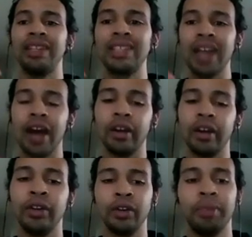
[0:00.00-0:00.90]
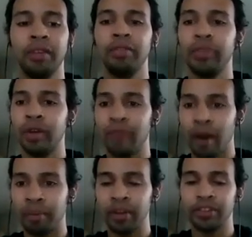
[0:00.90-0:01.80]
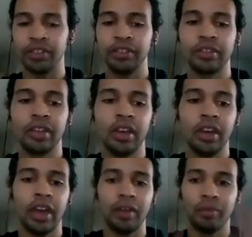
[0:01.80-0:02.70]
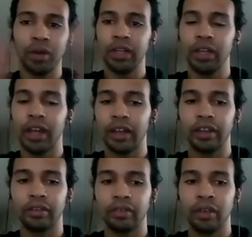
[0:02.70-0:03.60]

the entire European theater of operations, and really like